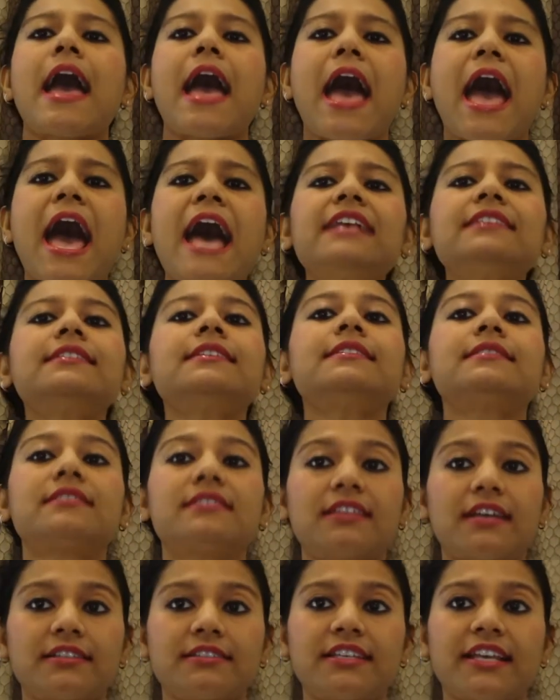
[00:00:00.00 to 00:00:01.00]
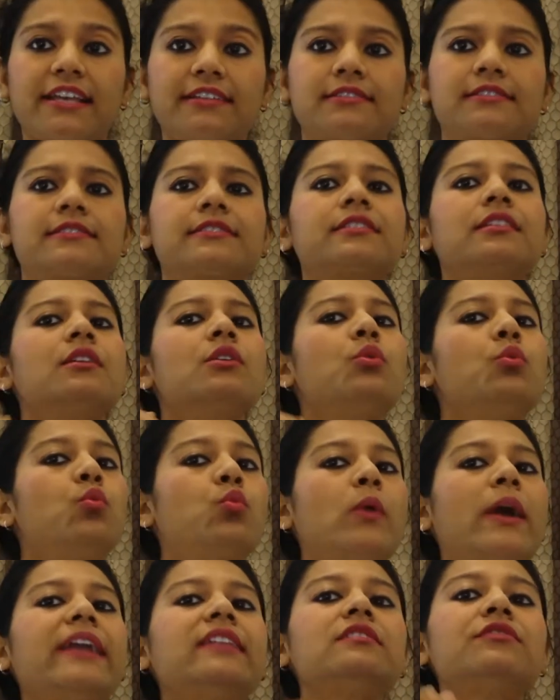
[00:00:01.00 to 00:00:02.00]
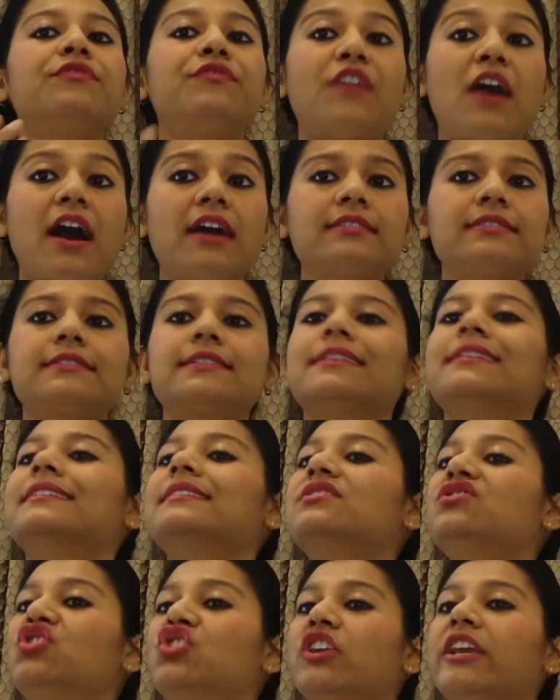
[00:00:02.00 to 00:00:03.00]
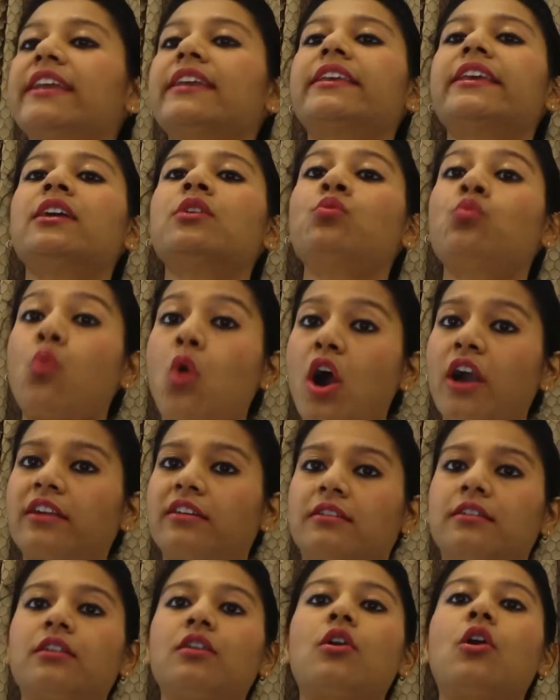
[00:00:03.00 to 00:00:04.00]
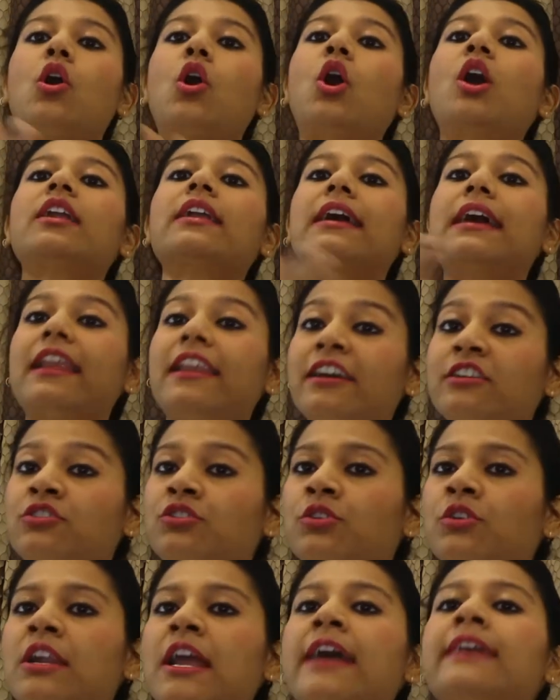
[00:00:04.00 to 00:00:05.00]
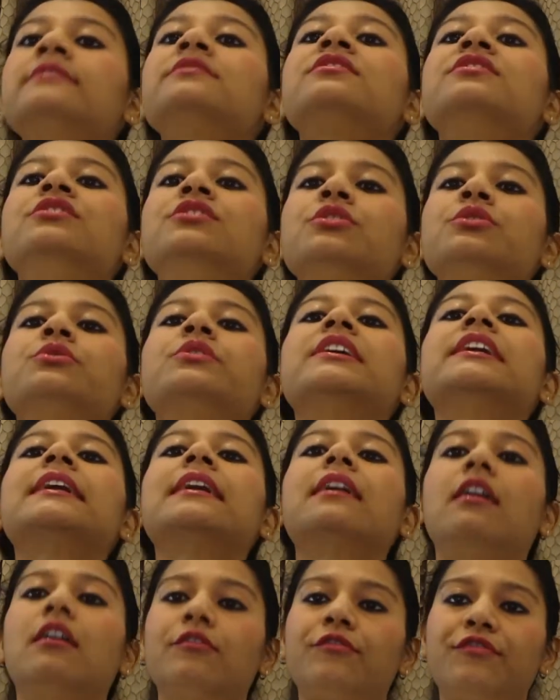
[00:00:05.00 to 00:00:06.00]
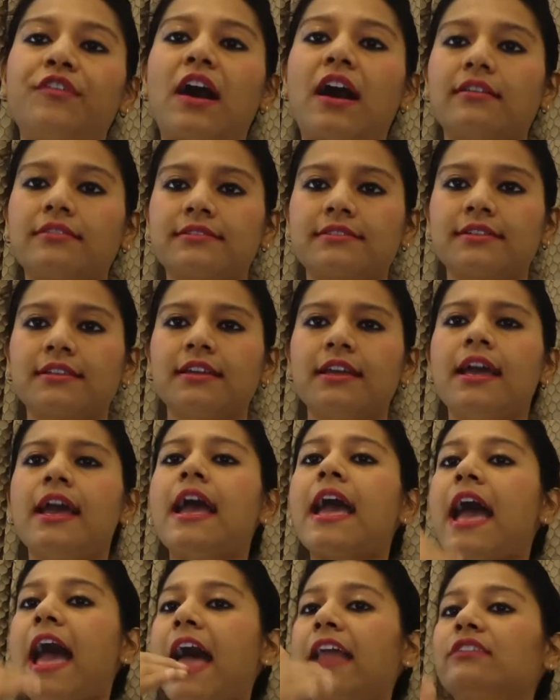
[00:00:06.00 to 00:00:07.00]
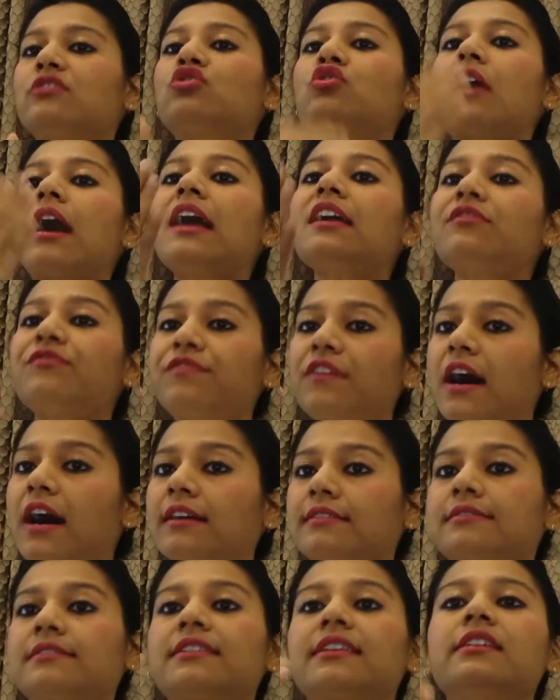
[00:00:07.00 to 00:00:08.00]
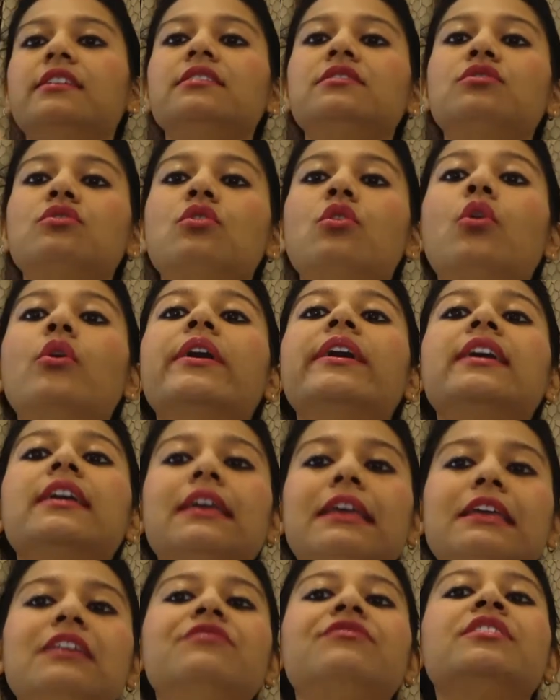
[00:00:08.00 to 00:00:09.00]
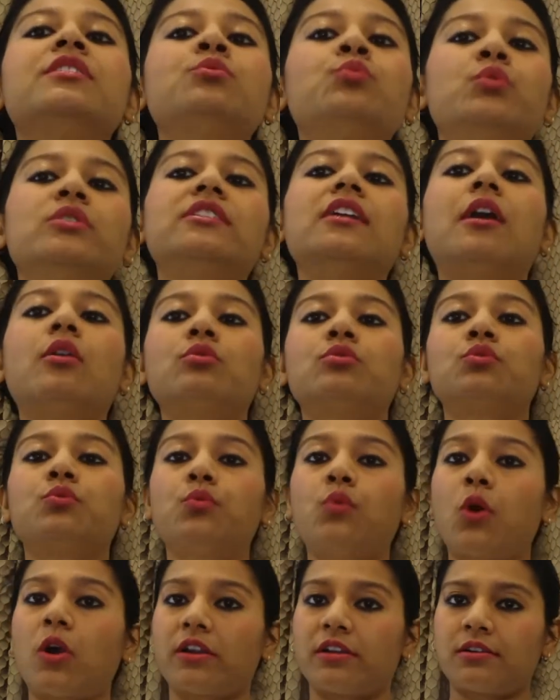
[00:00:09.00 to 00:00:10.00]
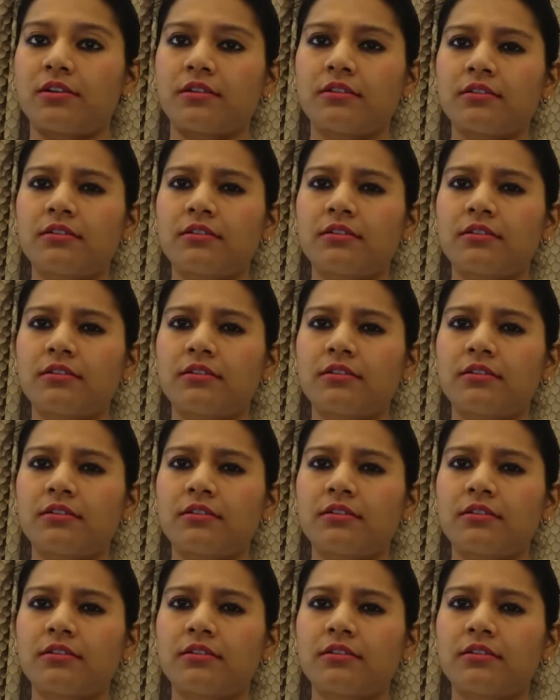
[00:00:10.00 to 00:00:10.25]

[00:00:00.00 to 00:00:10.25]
As it suggests, wet fast is drinking water or electrolytes during a fast, and dry fast is going even without water.